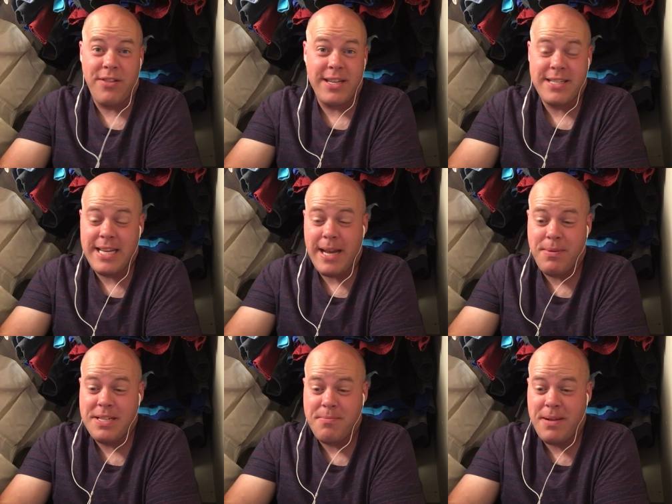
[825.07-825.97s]
They just
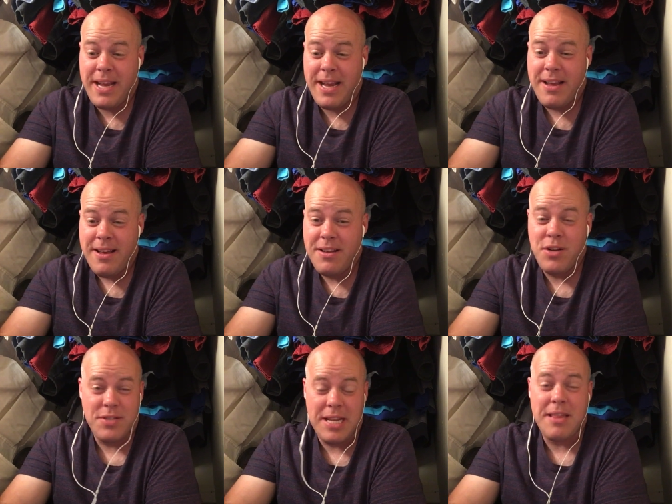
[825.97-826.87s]
happen to be
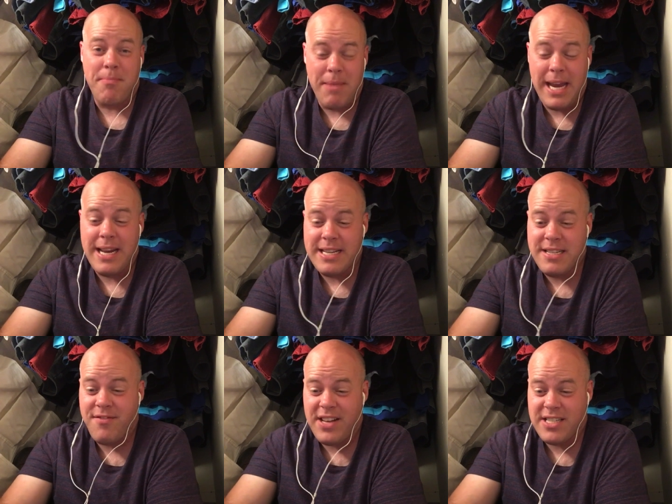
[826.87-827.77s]
using the man as
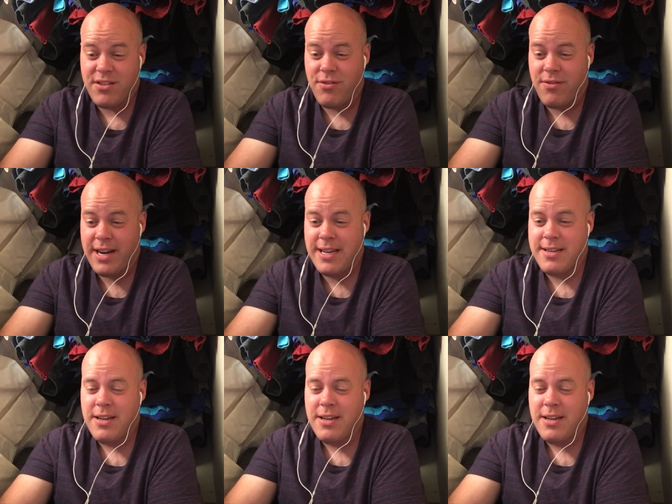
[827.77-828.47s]
a vessel, right?